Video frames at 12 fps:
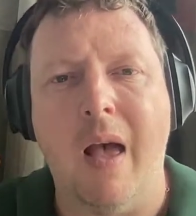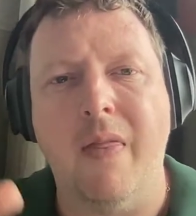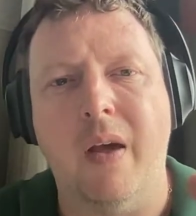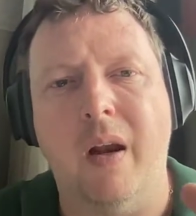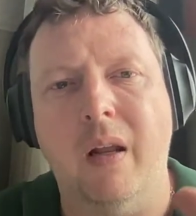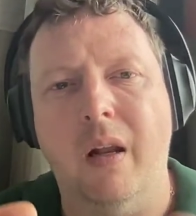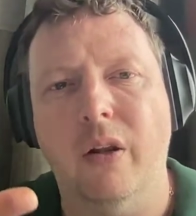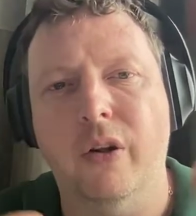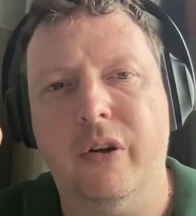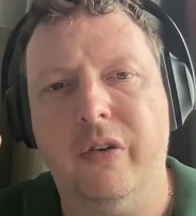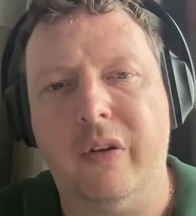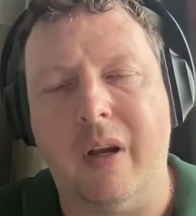And then it
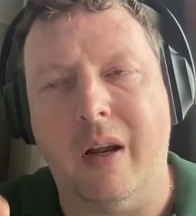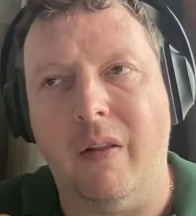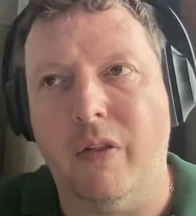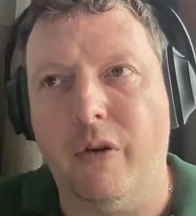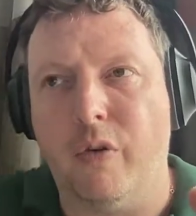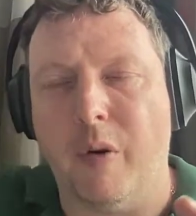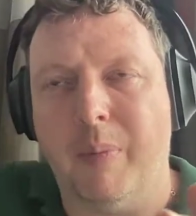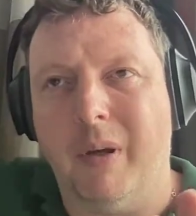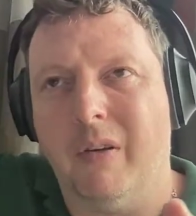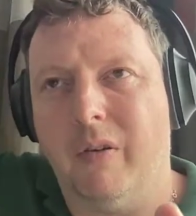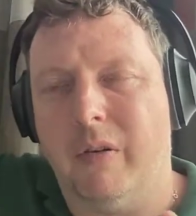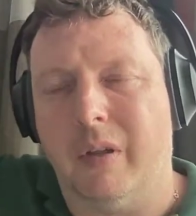looks at the gripping,